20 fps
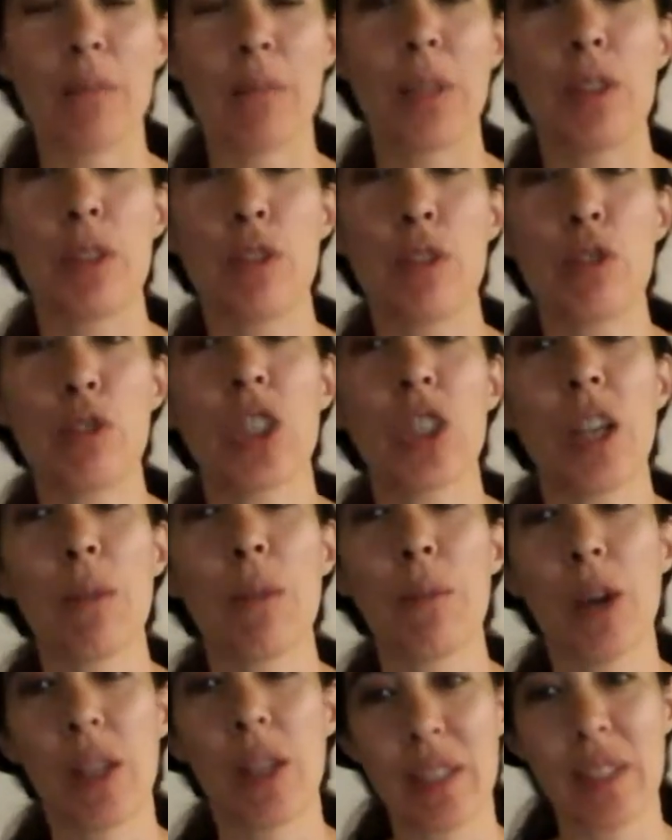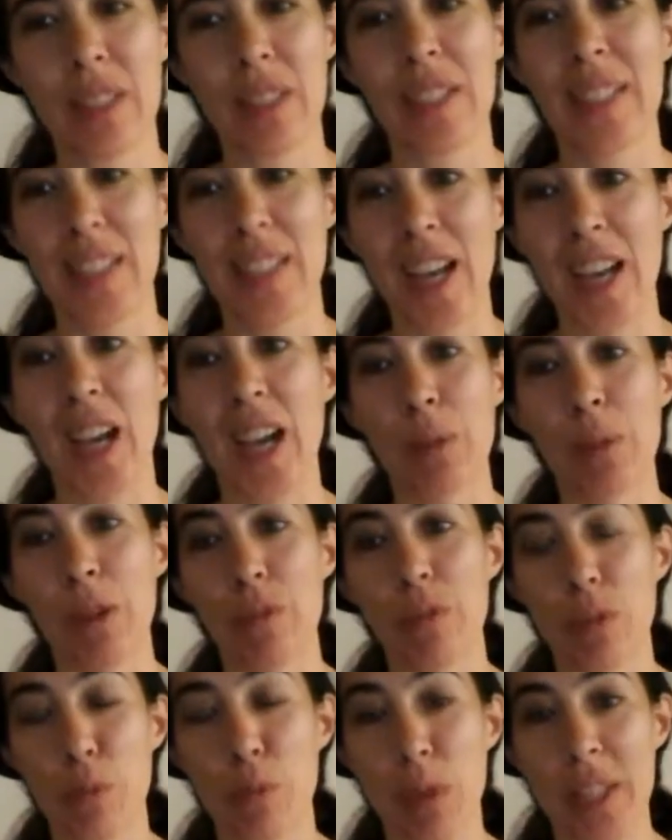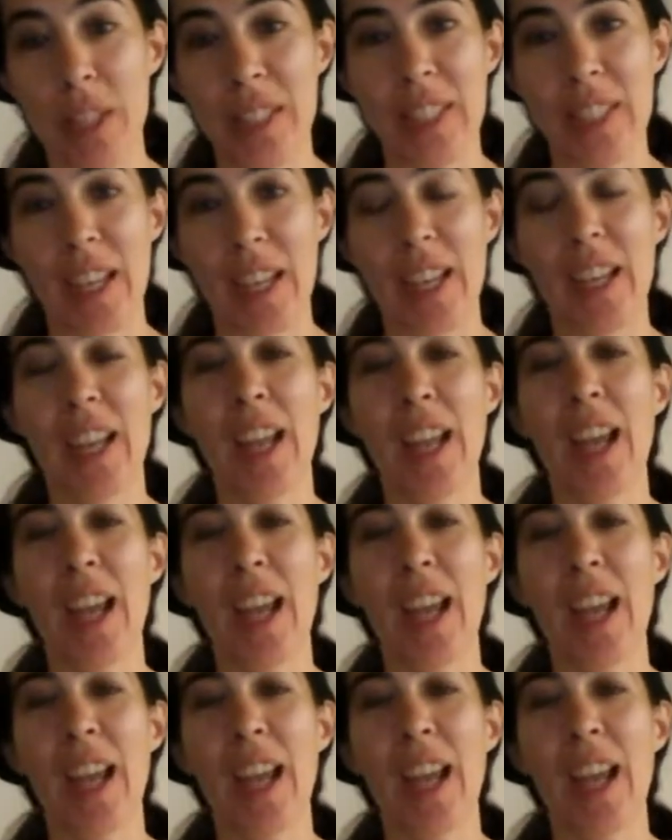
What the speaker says: But usually I'm on this time every Wednesday.